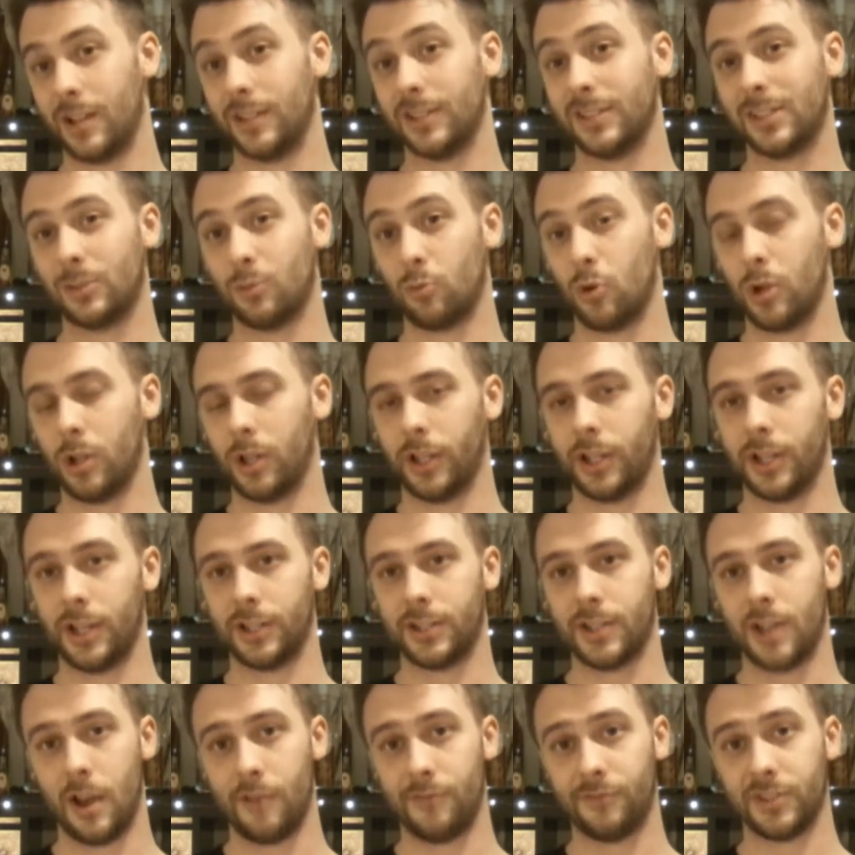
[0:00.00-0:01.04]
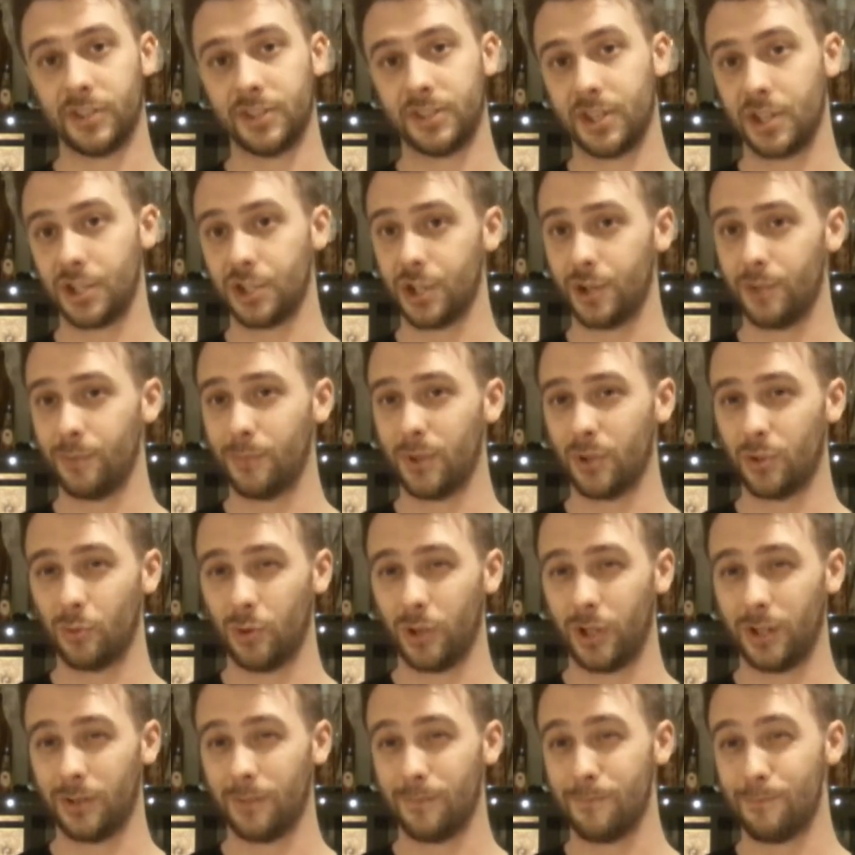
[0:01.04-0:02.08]
It's really a tough decision
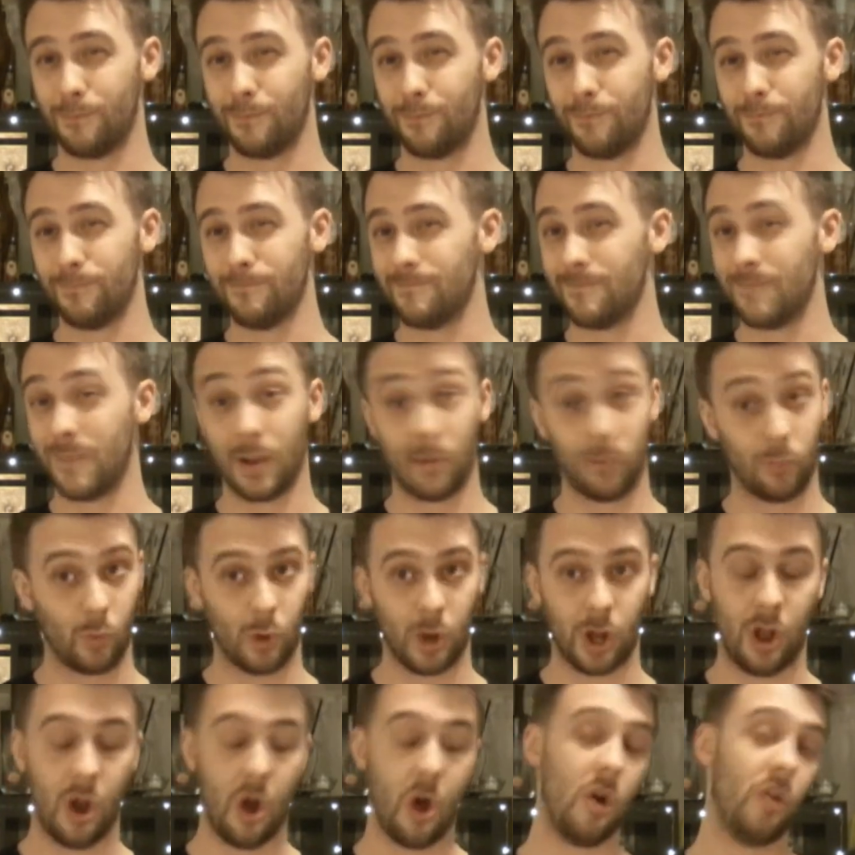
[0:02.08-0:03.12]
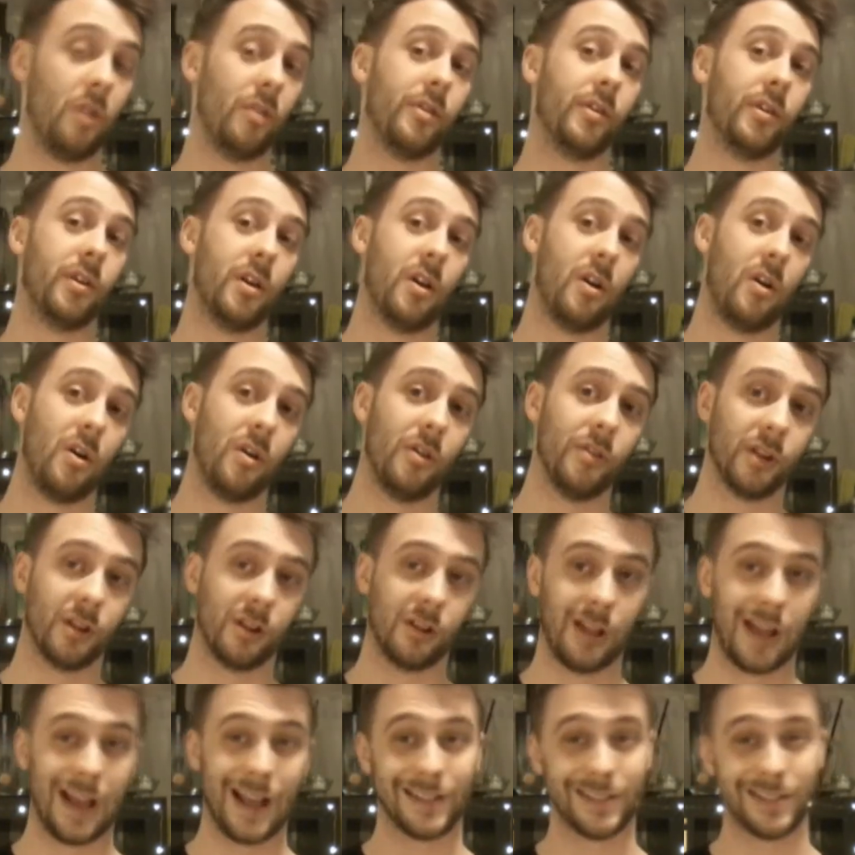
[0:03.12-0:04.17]
between, well, all the
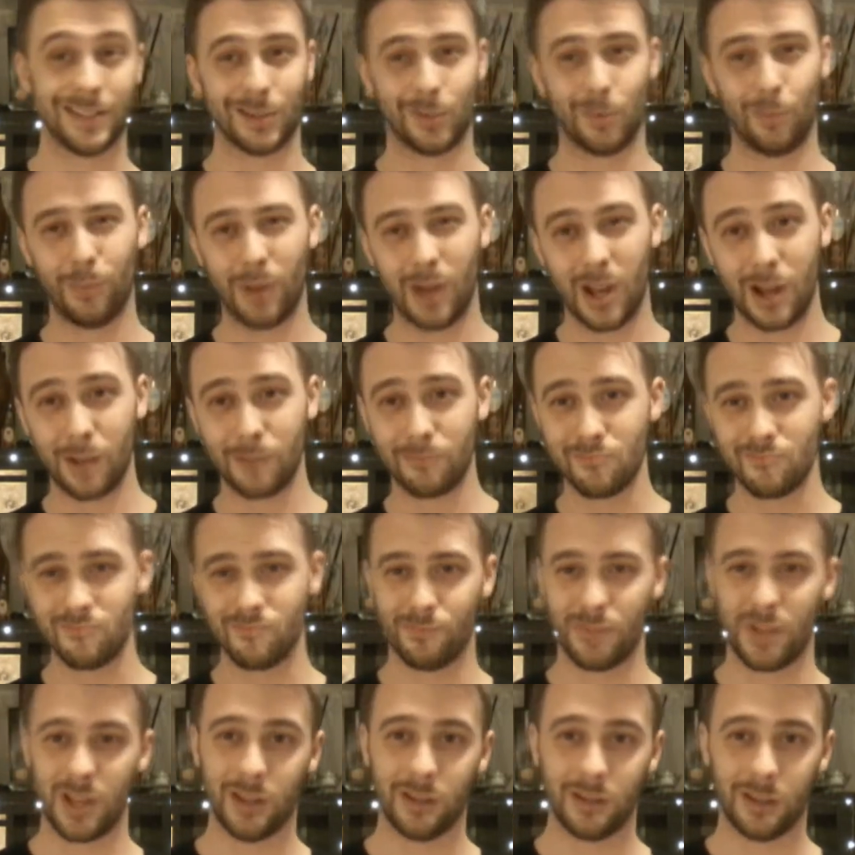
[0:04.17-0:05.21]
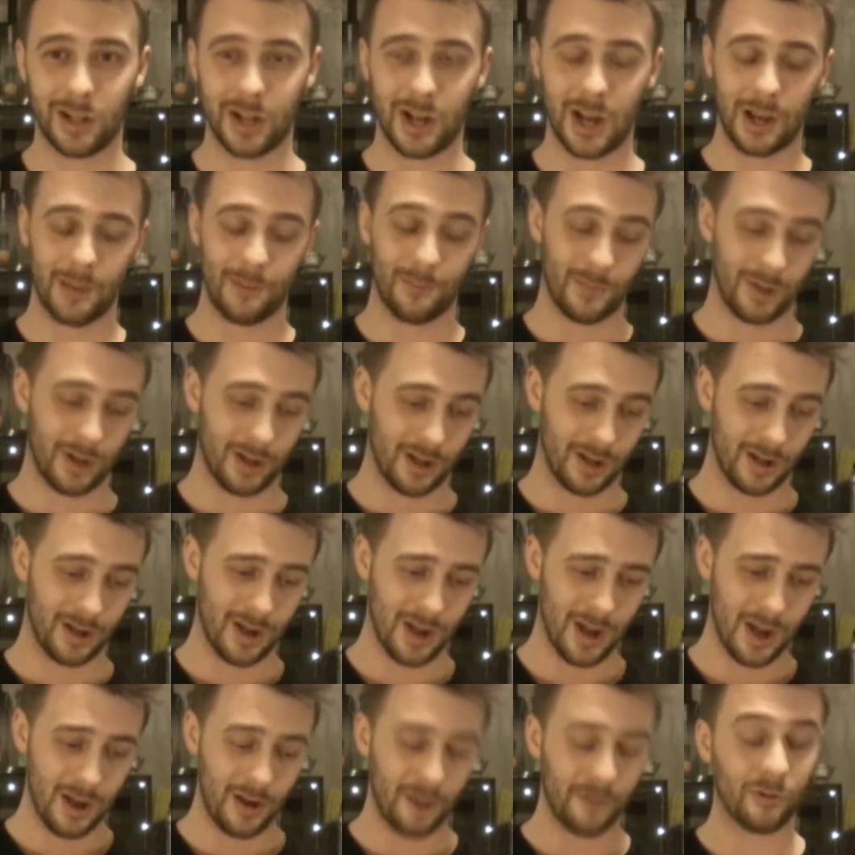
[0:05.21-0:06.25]
classes, but being that I'm
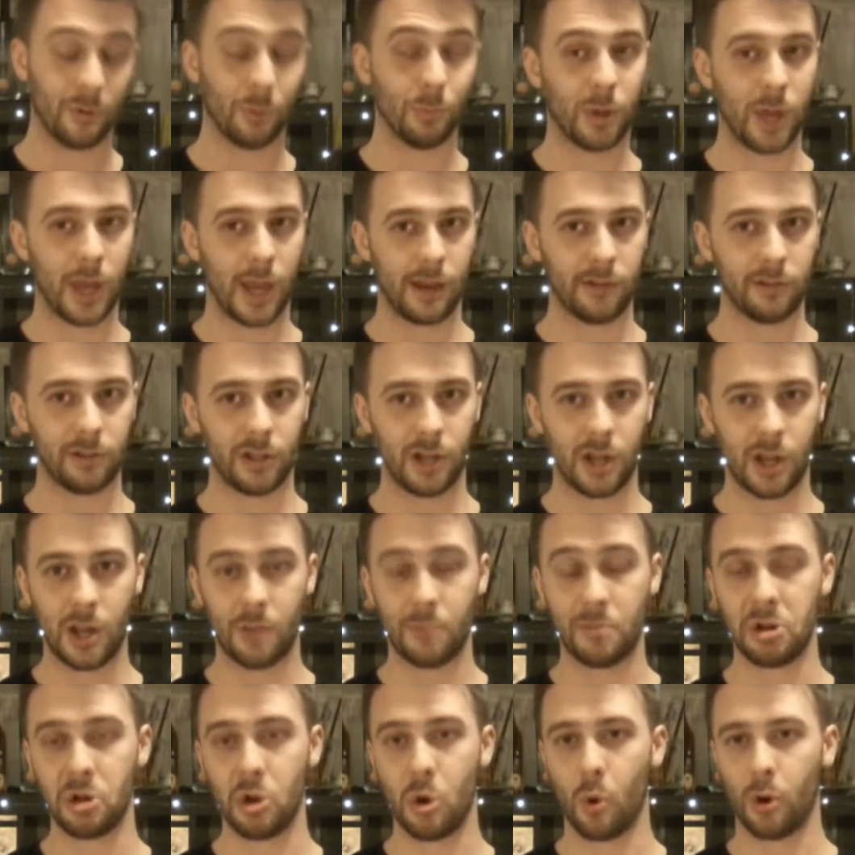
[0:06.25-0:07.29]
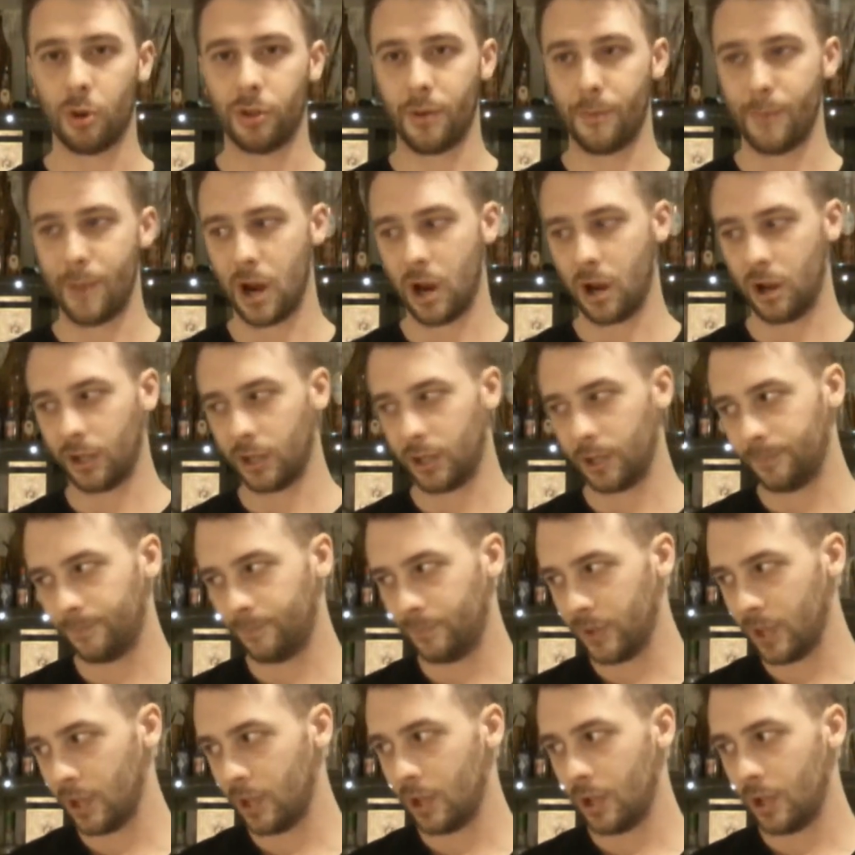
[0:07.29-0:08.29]
from Canada, I'm a North American,